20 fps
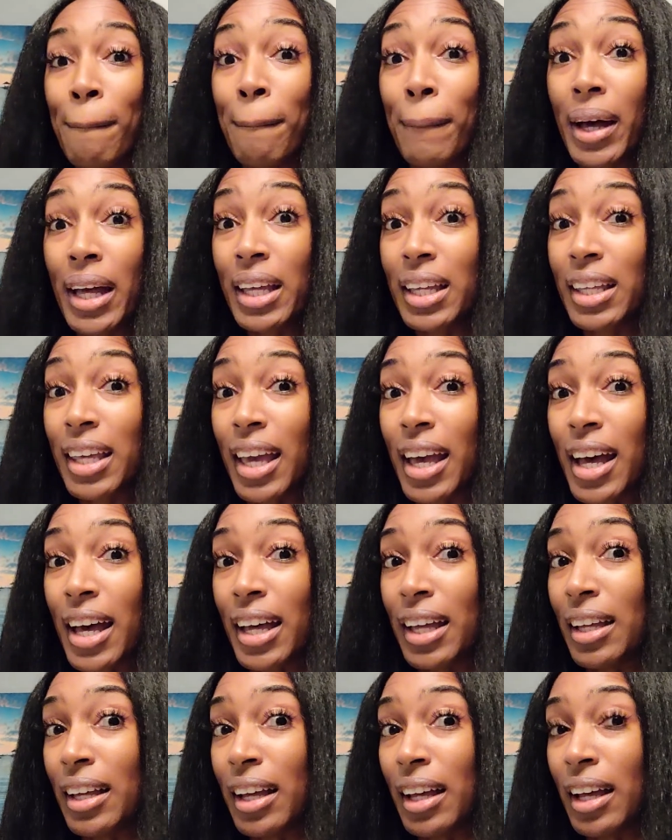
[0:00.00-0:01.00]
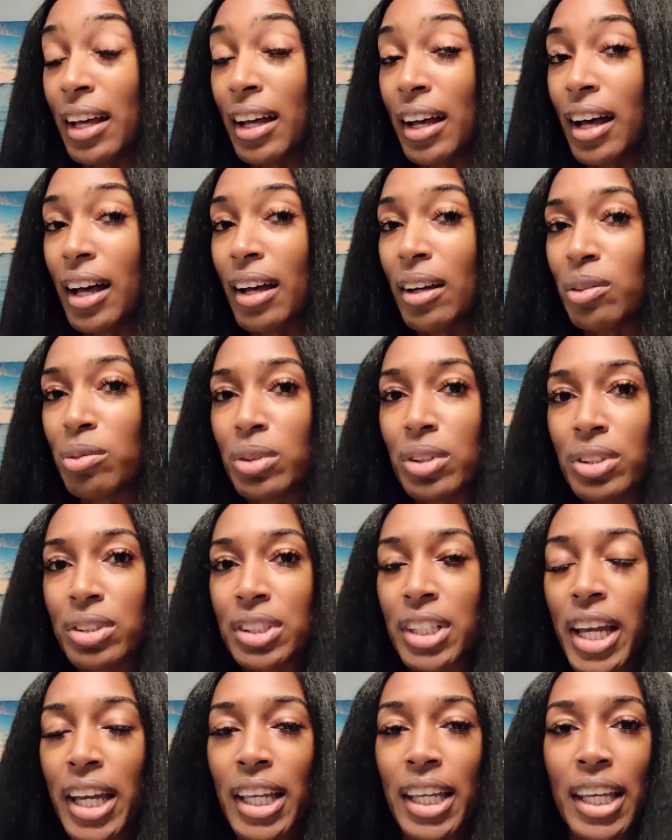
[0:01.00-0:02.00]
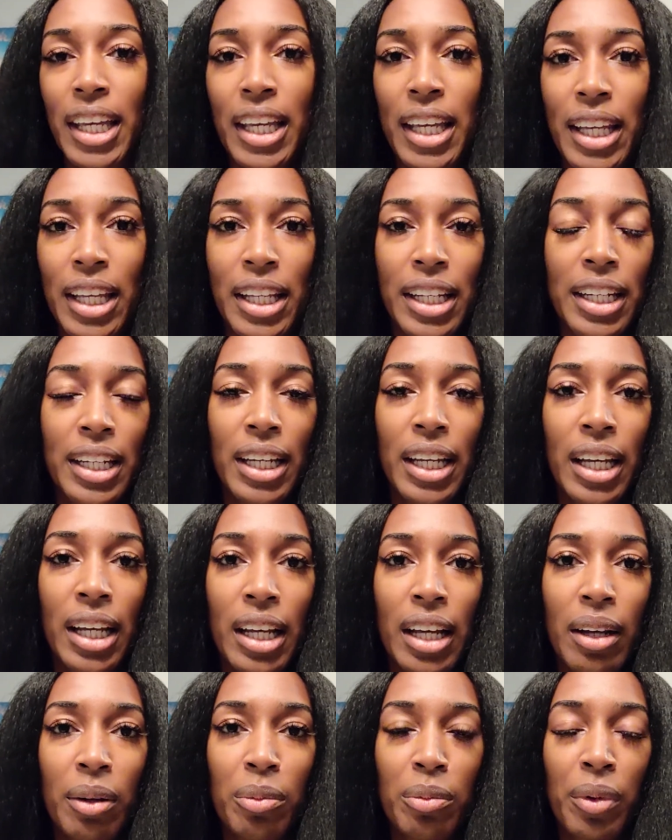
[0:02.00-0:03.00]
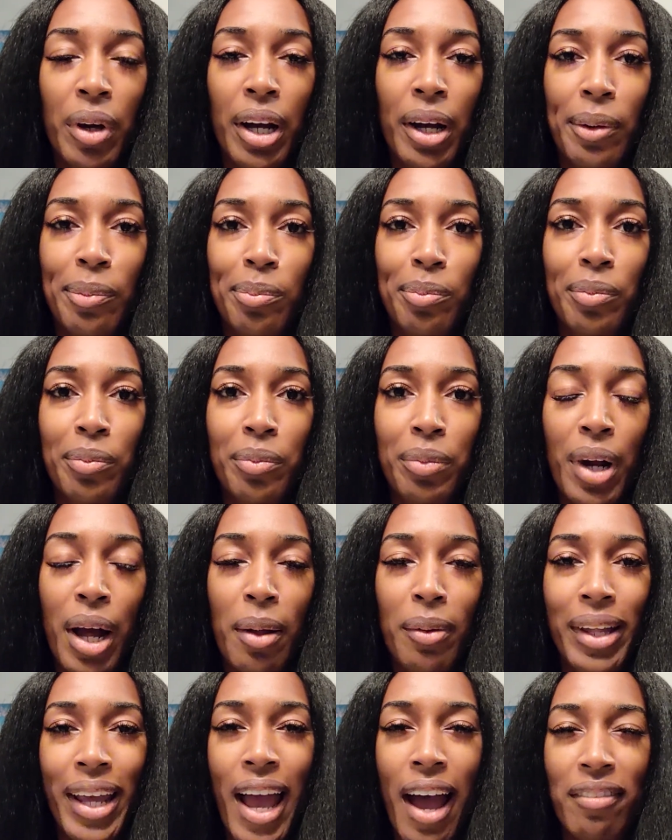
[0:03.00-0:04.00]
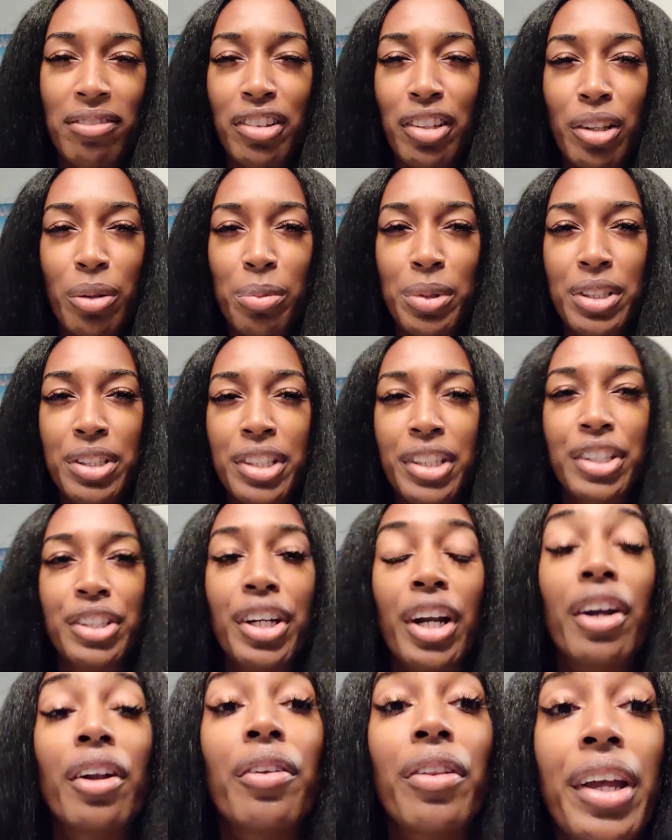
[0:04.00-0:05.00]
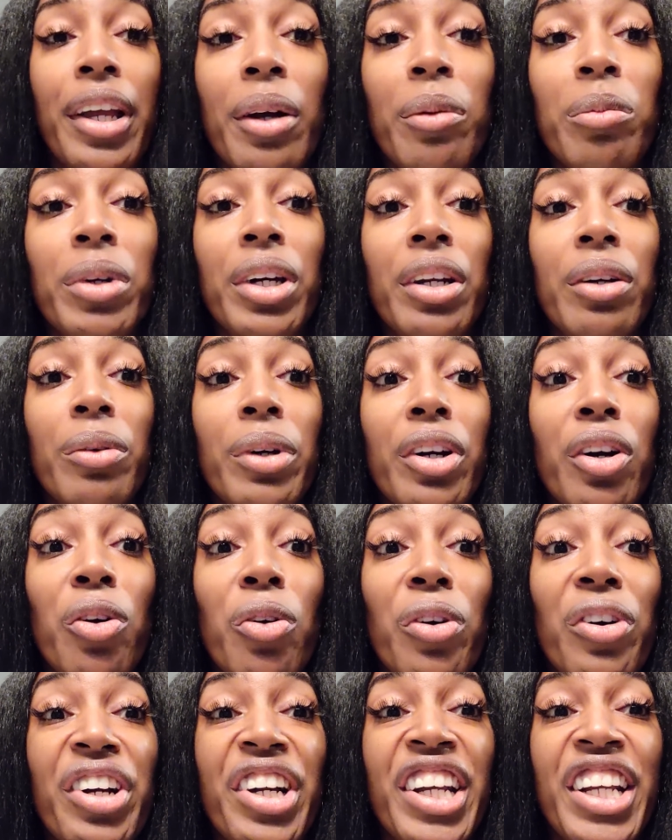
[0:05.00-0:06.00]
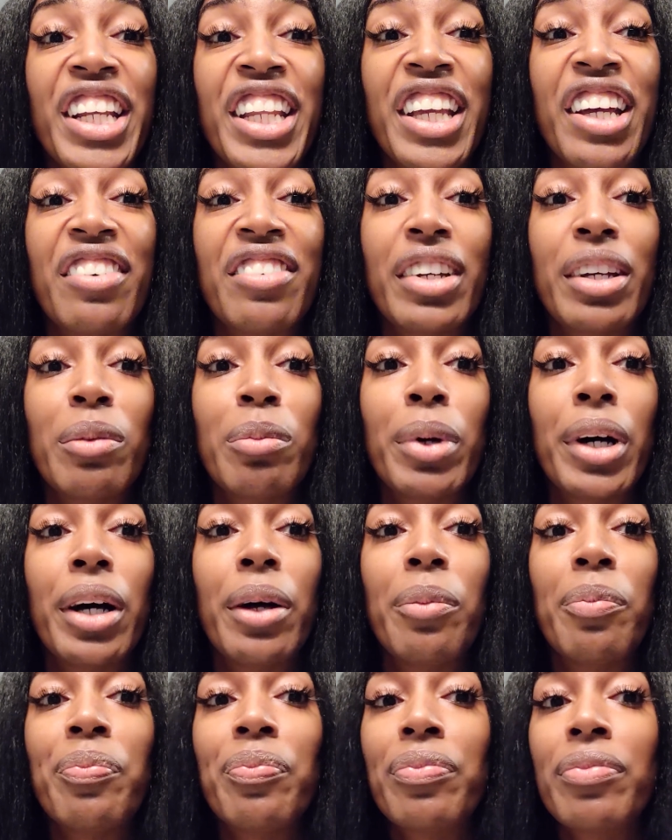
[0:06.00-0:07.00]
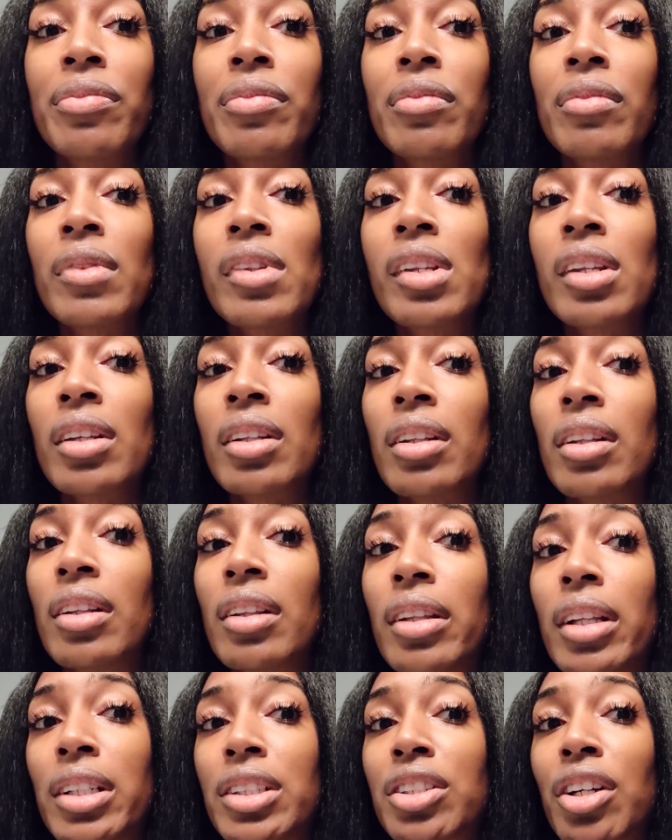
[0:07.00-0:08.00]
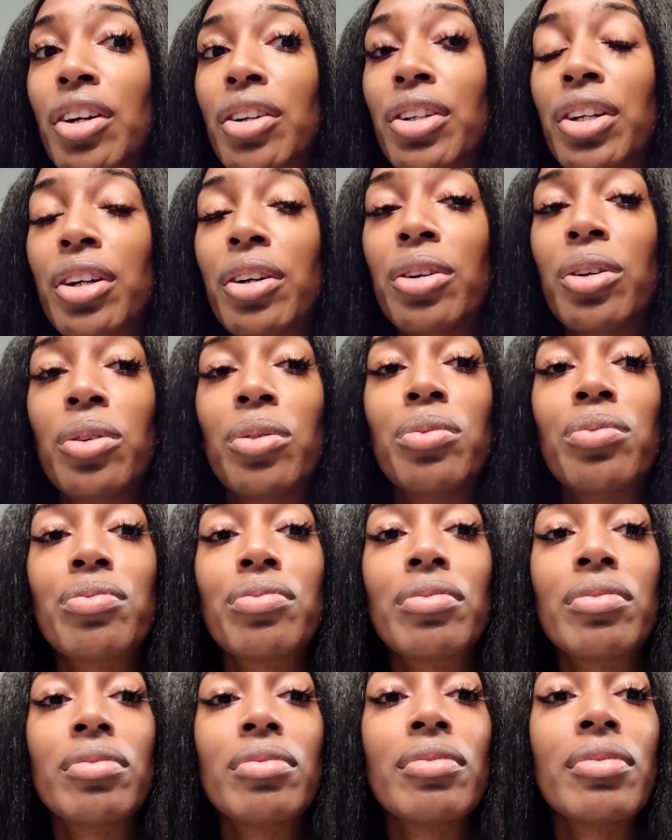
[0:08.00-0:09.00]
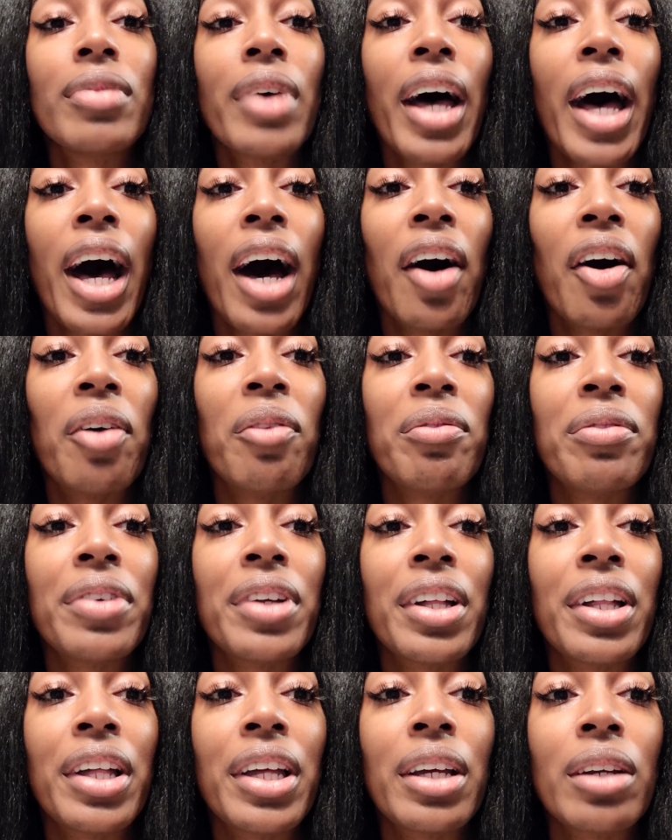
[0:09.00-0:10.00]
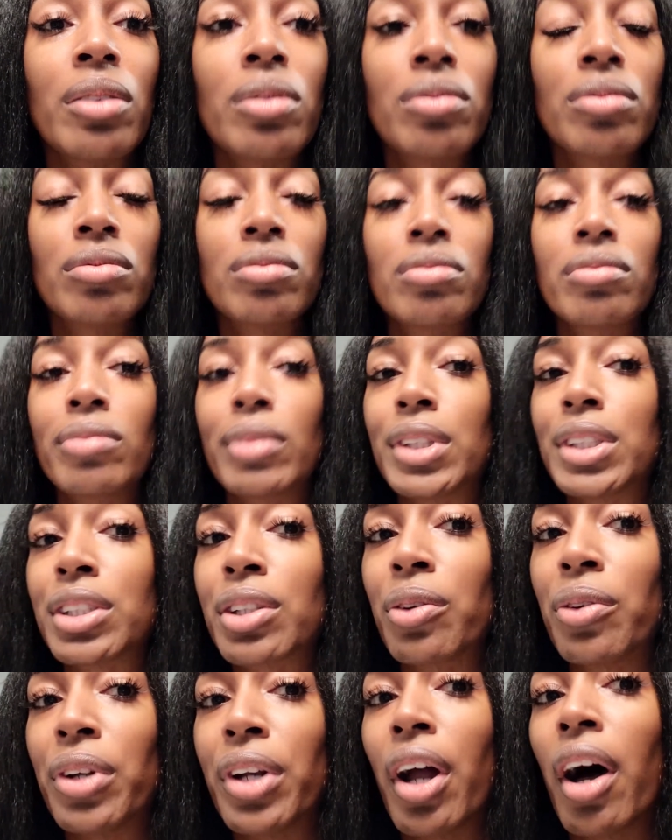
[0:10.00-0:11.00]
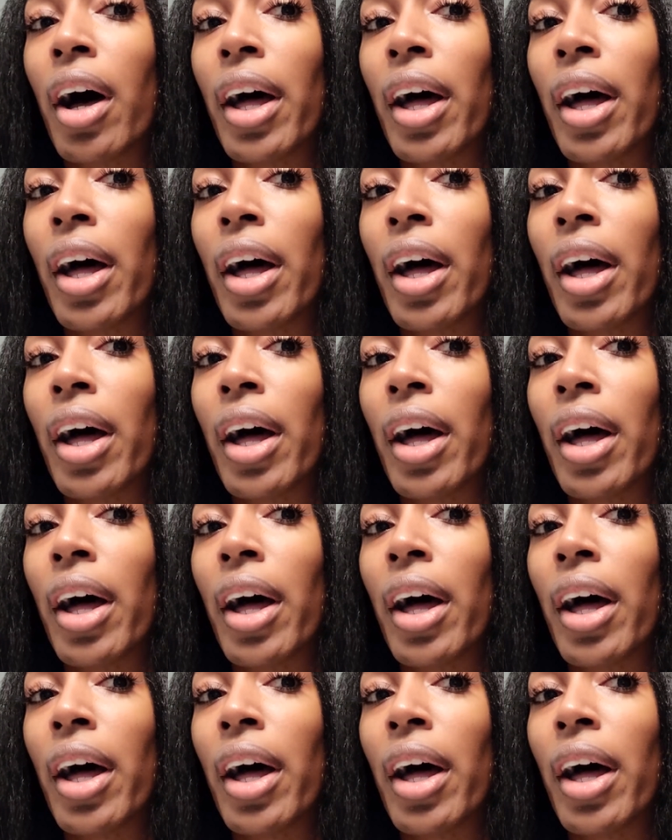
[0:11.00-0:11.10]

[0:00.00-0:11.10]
but yeah, I will check in probably after the procedure. I don't think I'm gonna record any of it, but I'll let y'all know how I'm feeling and what's going